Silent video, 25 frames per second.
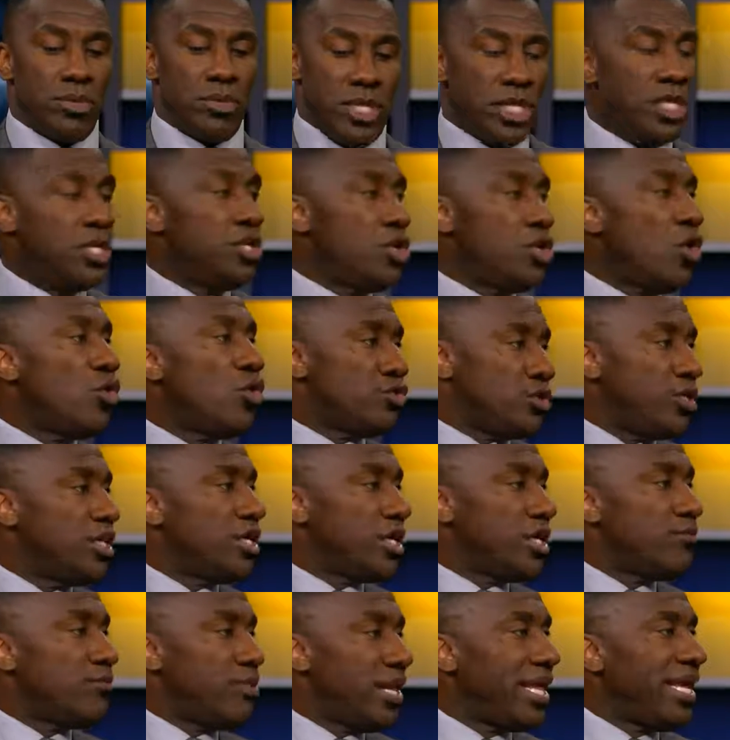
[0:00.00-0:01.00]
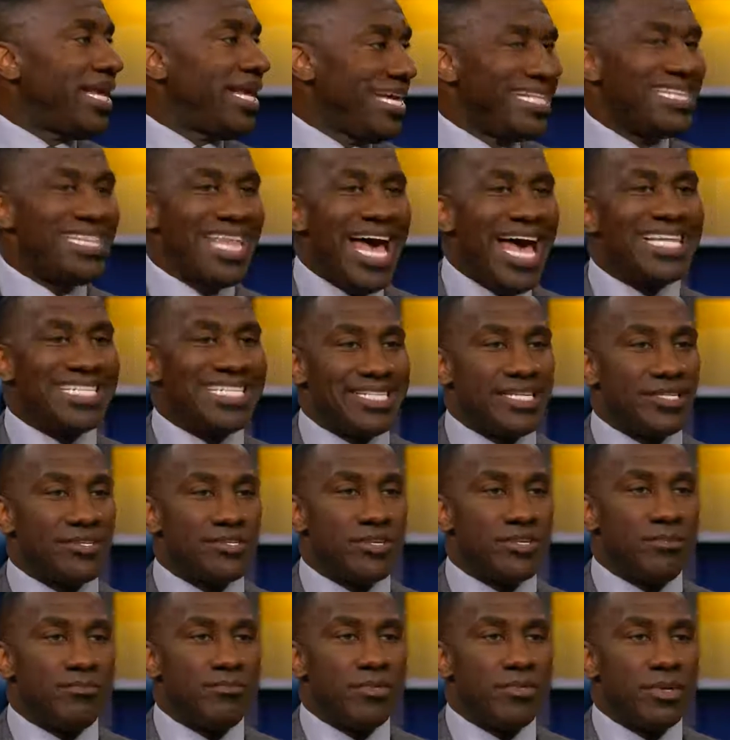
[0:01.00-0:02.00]
He knows he can play in that
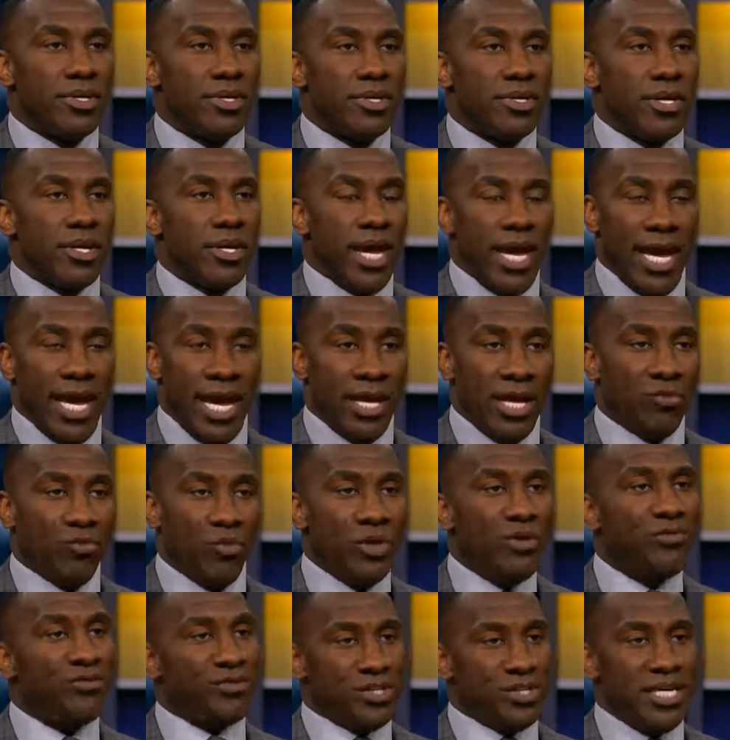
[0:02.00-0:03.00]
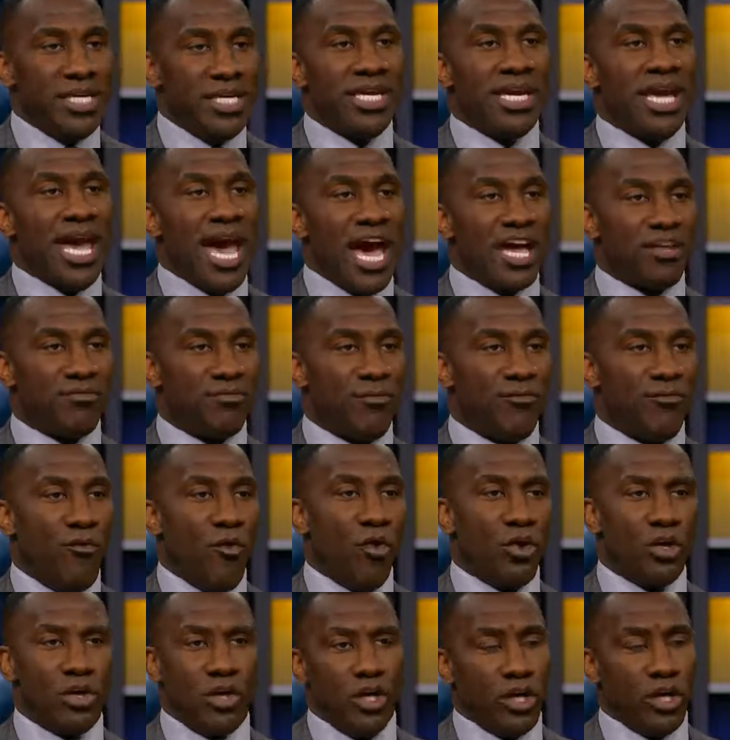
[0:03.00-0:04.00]
system. And we've seen guys
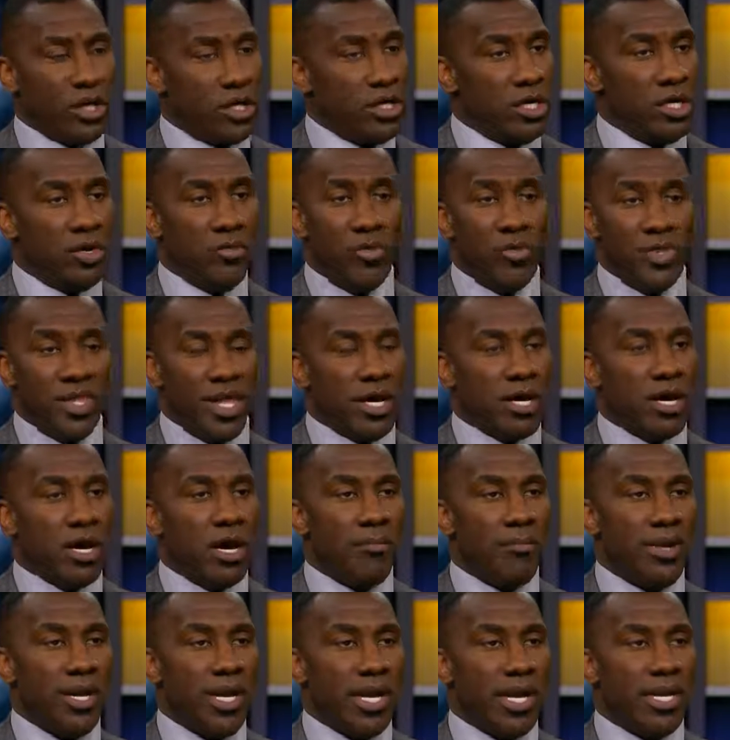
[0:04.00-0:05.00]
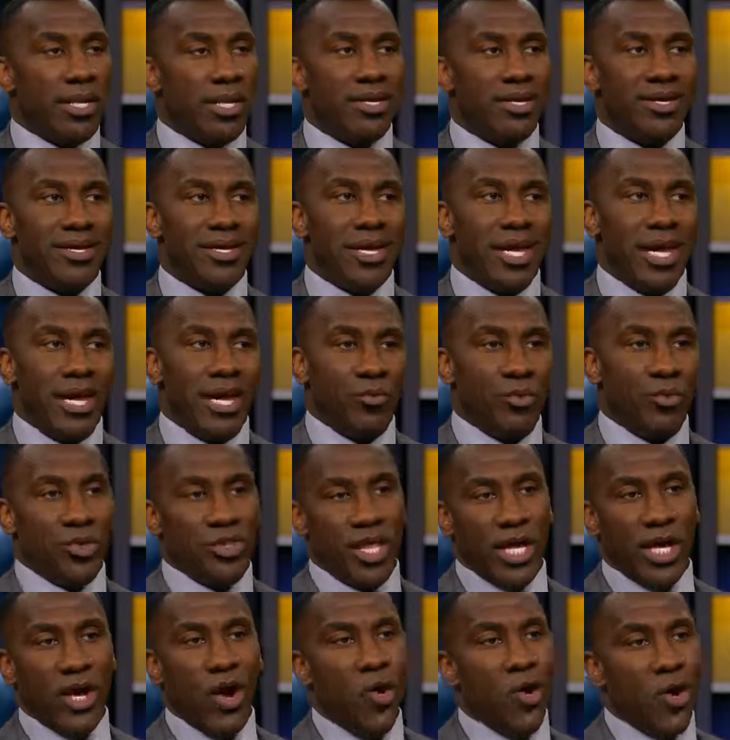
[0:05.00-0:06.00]
before look good when they come in, and
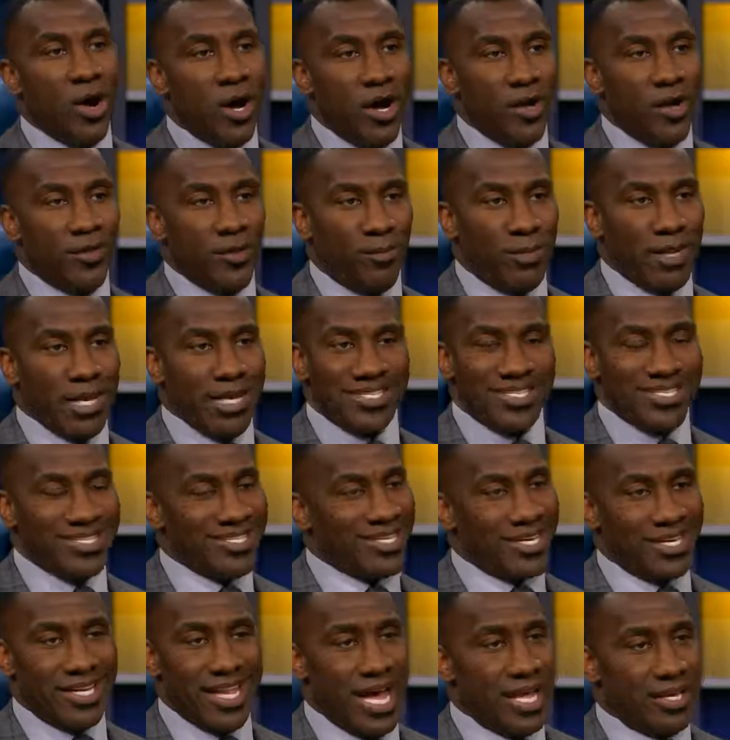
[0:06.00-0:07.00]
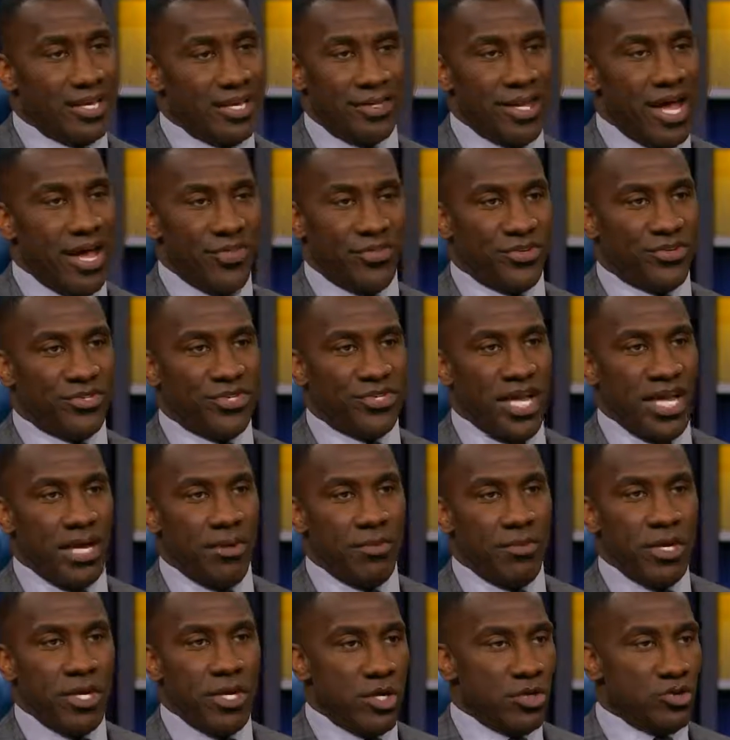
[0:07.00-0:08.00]
when they go other places, they're not the
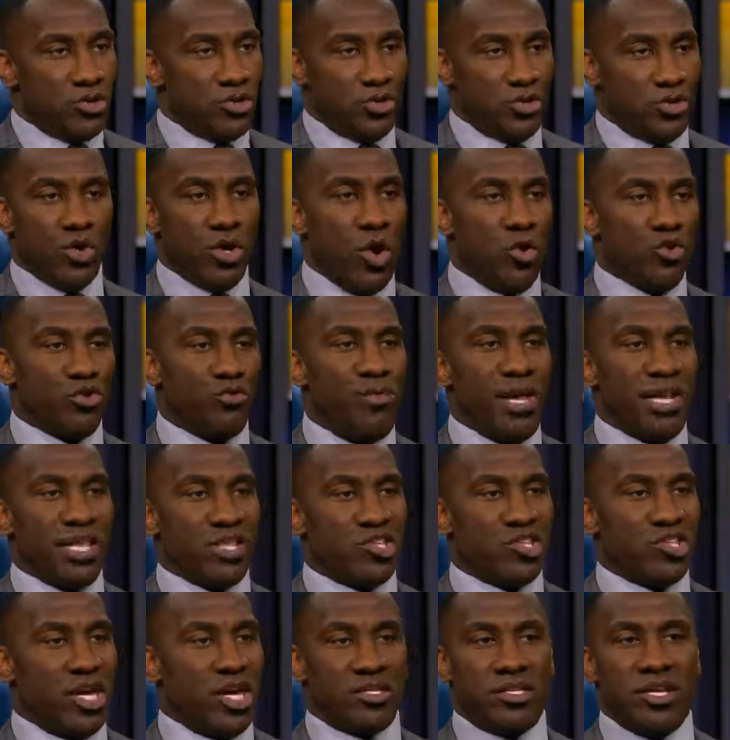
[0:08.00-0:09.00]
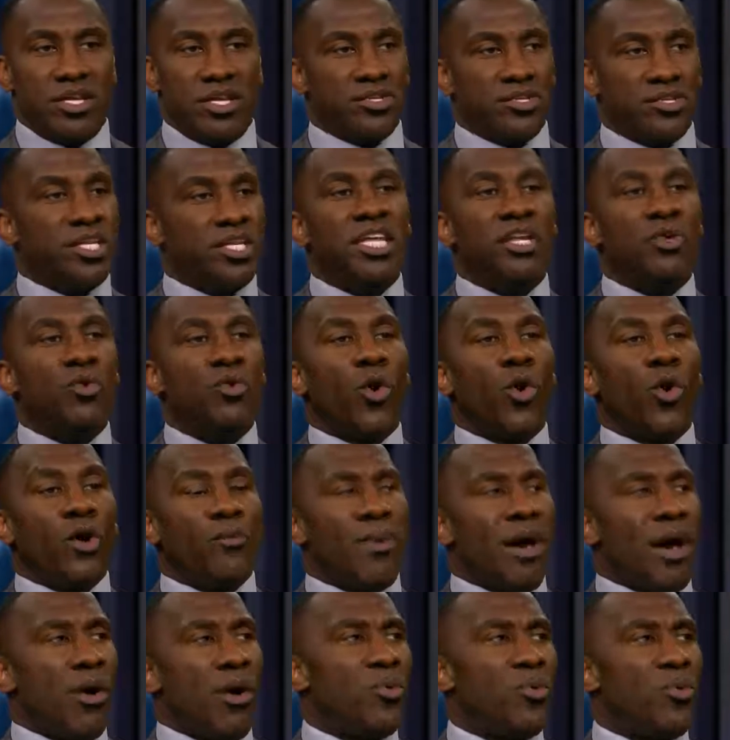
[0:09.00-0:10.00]
same. So Coach Belichick doesn't need to
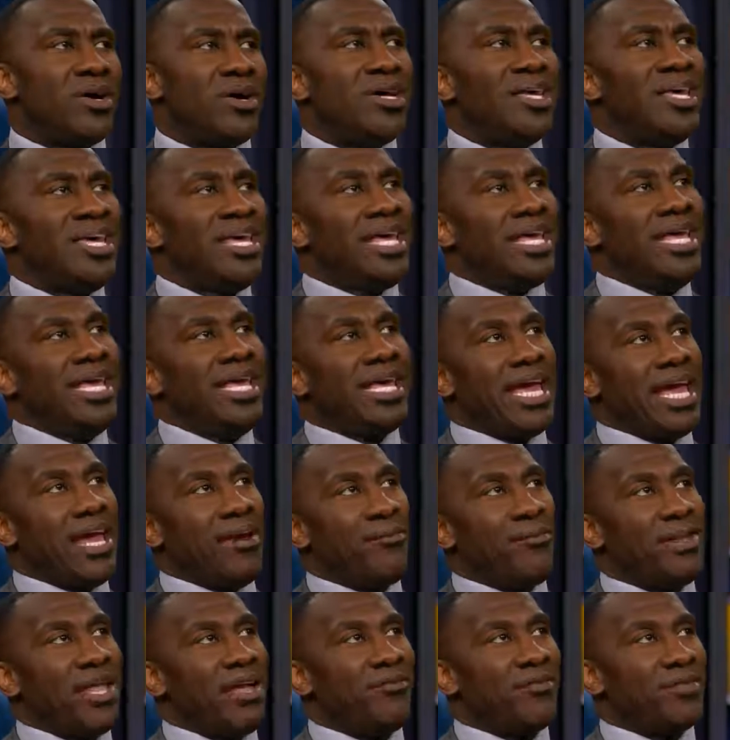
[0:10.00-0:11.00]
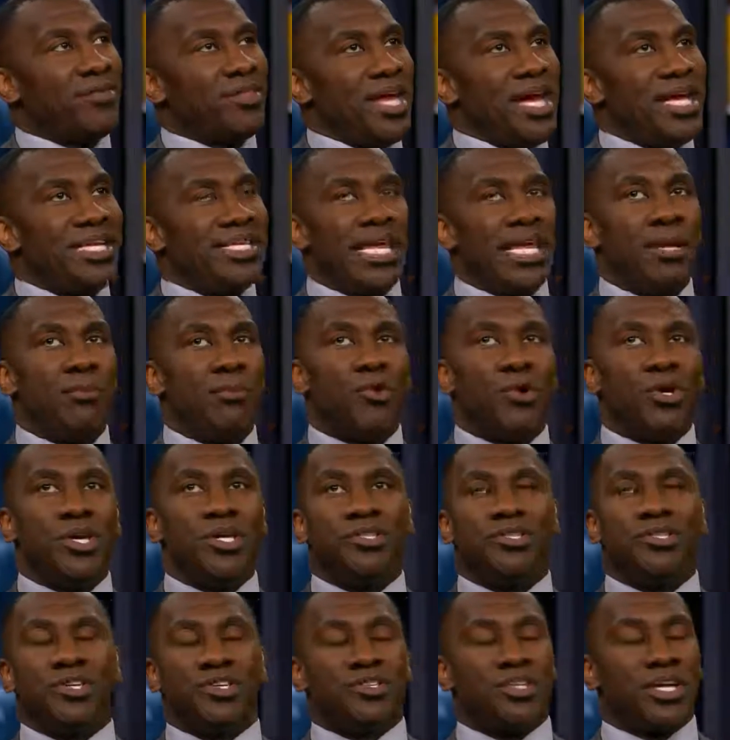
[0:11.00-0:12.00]
worry about, well, he can't play for that team, or
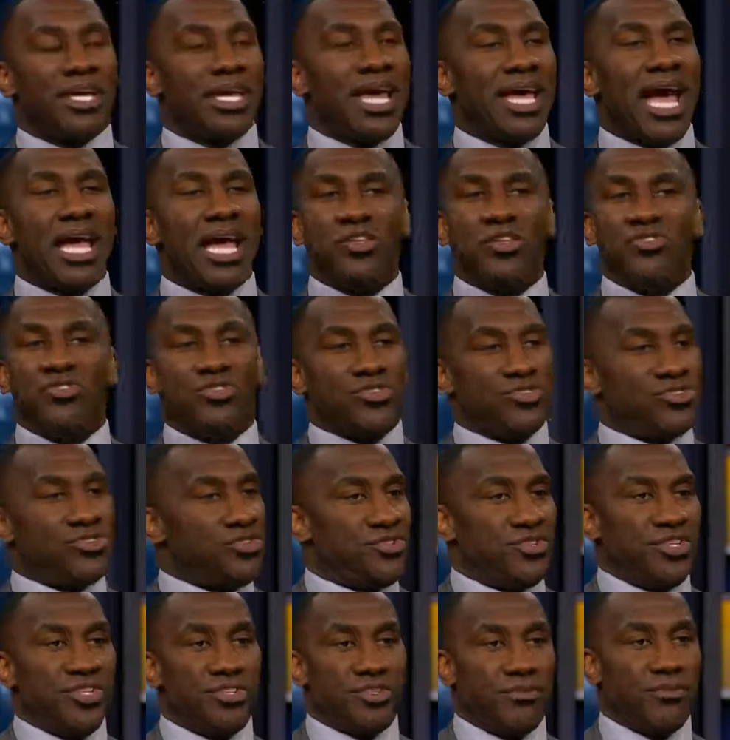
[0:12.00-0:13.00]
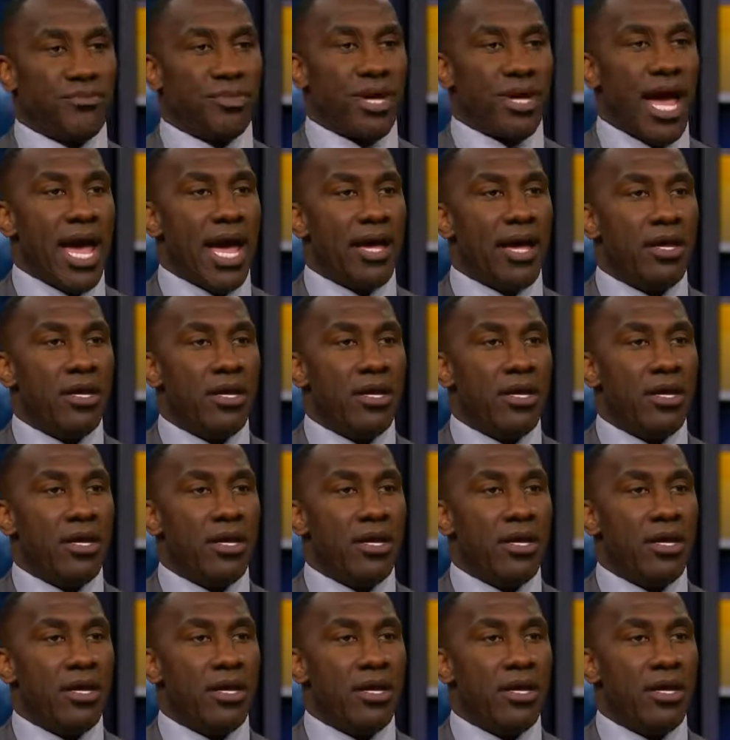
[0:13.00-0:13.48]
he's just a guy, he's just a system guy.